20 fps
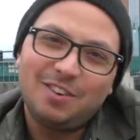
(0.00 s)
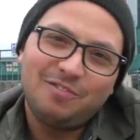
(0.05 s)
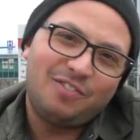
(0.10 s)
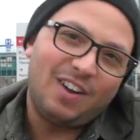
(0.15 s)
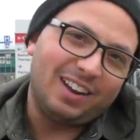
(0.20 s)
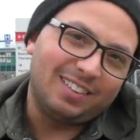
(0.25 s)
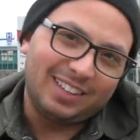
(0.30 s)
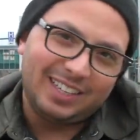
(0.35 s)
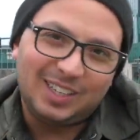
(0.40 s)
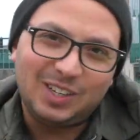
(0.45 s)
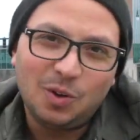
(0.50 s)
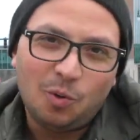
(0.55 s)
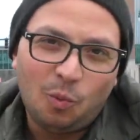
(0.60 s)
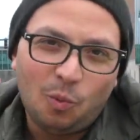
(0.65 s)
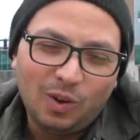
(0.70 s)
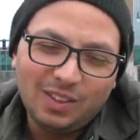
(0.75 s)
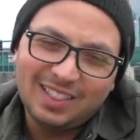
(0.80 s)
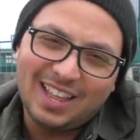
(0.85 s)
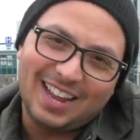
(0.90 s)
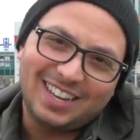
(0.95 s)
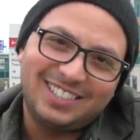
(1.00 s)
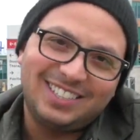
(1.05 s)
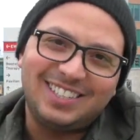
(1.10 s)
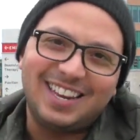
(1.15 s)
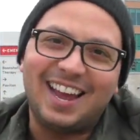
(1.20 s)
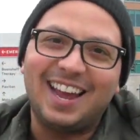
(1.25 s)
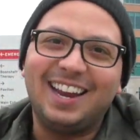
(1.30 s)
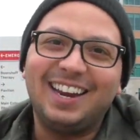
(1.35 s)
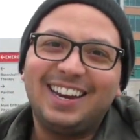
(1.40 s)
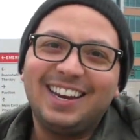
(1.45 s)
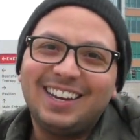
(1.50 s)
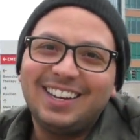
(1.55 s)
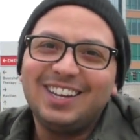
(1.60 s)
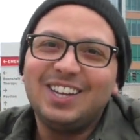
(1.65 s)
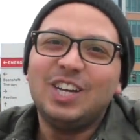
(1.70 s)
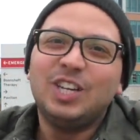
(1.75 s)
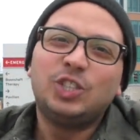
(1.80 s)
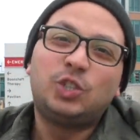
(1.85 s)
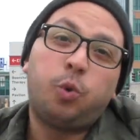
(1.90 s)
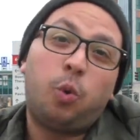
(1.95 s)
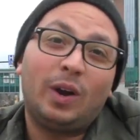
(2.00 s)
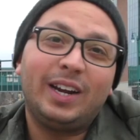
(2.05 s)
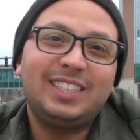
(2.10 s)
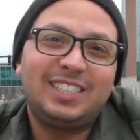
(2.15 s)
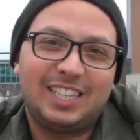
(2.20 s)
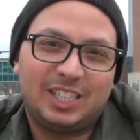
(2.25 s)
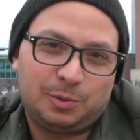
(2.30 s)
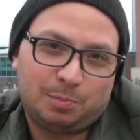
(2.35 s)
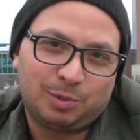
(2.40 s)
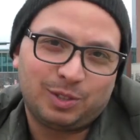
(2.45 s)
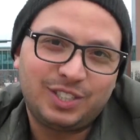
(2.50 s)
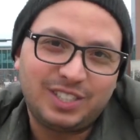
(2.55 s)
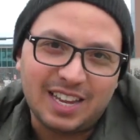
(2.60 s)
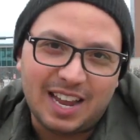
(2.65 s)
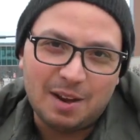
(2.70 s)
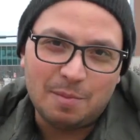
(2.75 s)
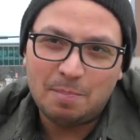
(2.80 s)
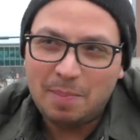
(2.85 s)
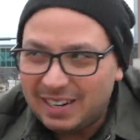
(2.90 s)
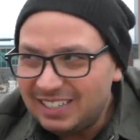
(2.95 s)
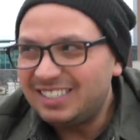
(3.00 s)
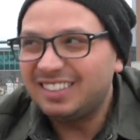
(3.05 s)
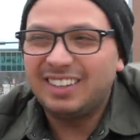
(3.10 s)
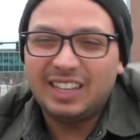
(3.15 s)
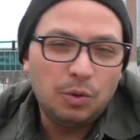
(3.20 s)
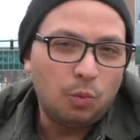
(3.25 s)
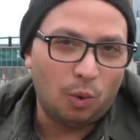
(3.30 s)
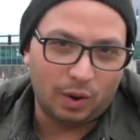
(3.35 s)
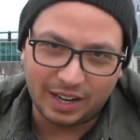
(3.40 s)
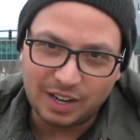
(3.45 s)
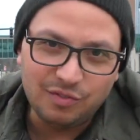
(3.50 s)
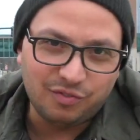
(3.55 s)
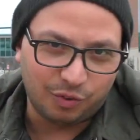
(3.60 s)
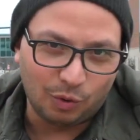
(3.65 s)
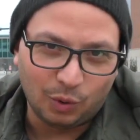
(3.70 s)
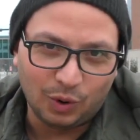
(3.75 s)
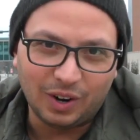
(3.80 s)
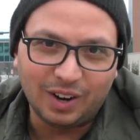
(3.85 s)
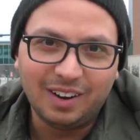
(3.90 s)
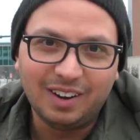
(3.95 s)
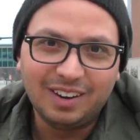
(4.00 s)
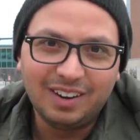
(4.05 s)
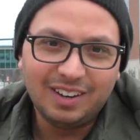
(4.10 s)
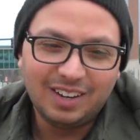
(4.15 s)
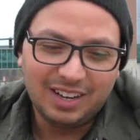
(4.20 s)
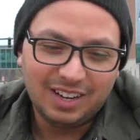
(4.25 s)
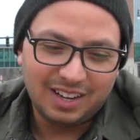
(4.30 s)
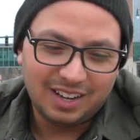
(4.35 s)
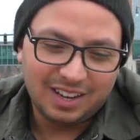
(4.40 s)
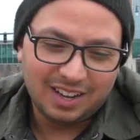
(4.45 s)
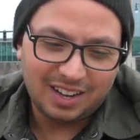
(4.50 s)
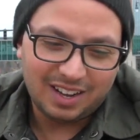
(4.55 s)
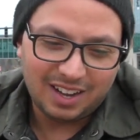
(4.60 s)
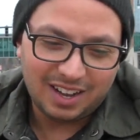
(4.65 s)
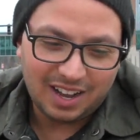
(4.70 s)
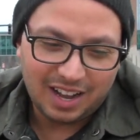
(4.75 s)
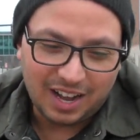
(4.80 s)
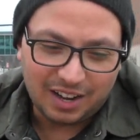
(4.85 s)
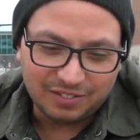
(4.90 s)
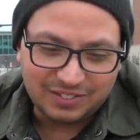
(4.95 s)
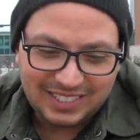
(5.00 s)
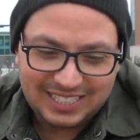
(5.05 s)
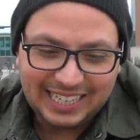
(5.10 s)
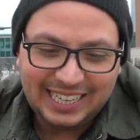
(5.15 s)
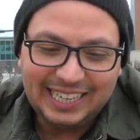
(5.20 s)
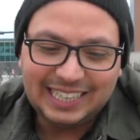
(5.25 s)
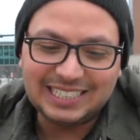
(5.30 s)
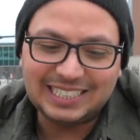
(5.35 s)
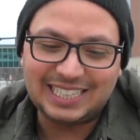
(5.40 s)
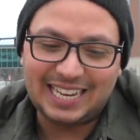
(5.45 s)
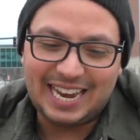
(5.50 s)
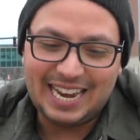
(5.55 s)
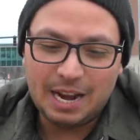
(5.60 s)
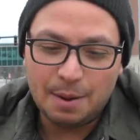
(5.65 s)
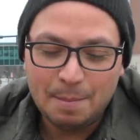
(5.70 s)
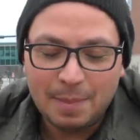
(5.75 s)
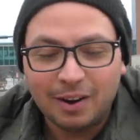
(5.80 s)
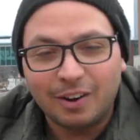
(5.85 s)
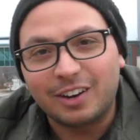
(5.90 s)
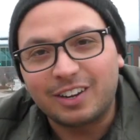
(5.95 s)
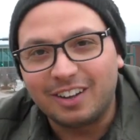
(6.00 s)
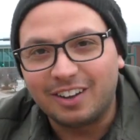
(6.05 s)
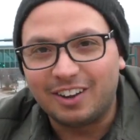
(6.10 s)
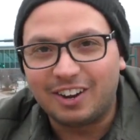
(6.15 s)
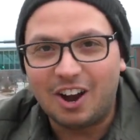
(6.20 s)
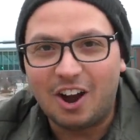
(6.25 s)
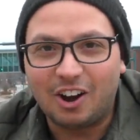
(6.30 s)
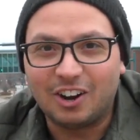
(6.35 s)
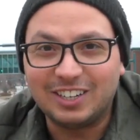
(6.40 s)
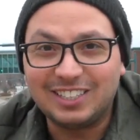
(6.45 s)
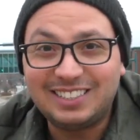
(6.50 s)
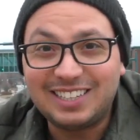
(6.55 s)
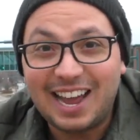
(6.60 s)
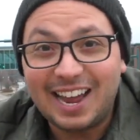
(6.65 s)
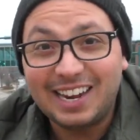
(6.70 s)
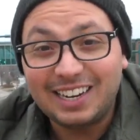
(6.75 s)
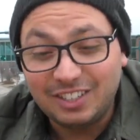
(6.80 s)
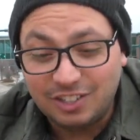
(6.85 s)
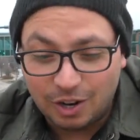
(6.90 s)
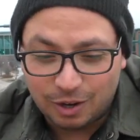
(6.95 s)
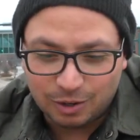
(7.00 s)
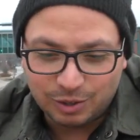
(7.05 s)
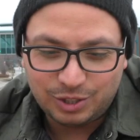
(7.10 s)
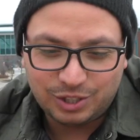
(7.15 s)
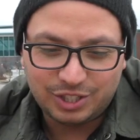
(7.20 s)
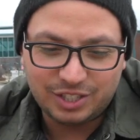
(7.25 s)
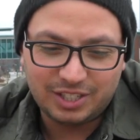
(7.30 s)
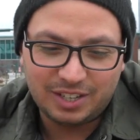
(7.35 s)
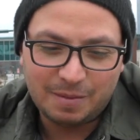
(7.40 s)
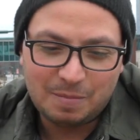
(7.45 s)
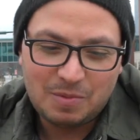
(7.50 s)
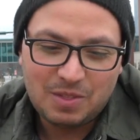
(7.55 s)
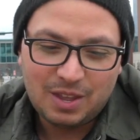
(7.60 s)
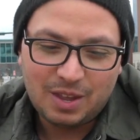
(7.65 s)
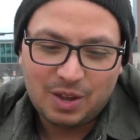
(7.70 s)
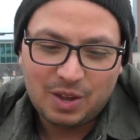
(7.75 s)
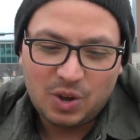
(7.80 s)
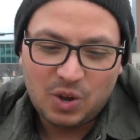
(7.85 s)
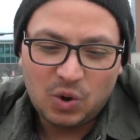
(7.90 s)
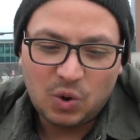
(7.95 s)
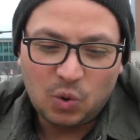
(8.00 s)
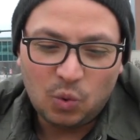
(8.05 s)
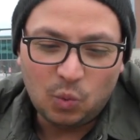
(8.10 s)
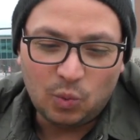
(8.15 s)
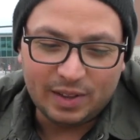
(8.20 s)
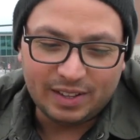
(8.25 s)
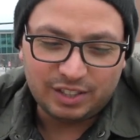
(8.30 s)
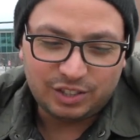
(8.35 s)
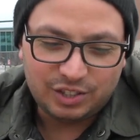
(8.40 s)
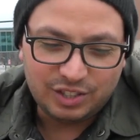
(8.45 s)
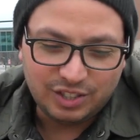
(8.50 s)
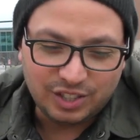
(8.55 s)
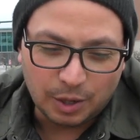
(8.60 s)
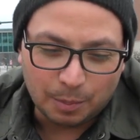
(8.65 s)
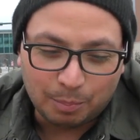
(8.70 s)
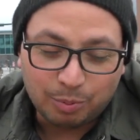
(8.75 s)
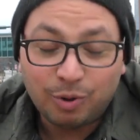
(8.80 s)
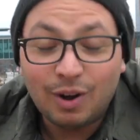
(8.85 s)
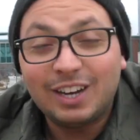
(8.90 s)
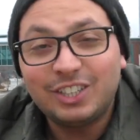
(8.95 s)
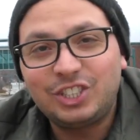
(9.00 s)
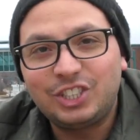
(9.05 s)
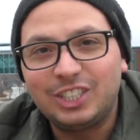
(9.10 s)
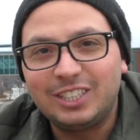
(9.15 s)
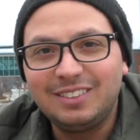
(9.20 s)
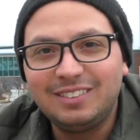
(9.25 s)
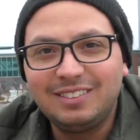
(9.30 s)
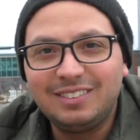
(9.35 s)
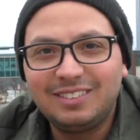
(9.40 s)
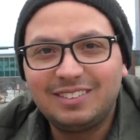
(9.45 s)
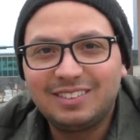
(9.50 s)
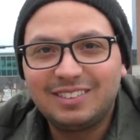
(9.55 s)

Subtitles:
then finally, one last stat. 26%, basically 1 in 4, of teens in America are diagnosed with depression